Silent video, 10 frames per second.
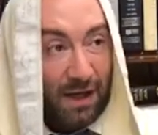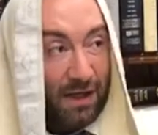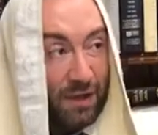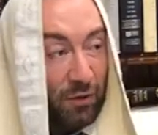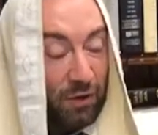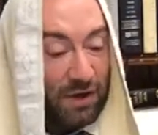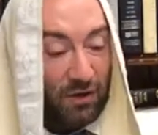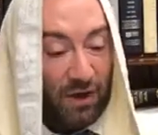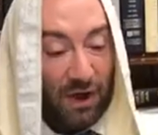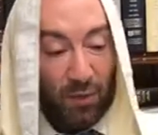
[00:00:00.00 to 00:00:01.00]
It's so
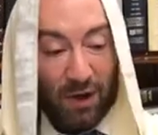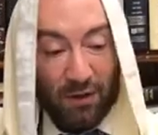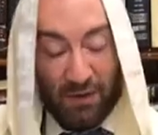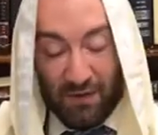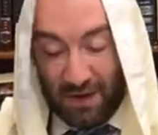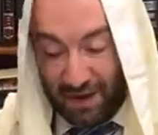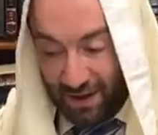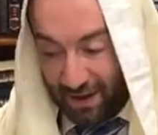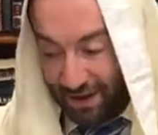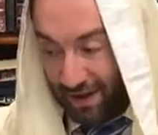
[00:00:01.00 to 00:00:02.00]
easy to get a pair of
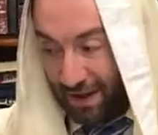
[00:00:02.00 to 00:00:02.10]
tefillin.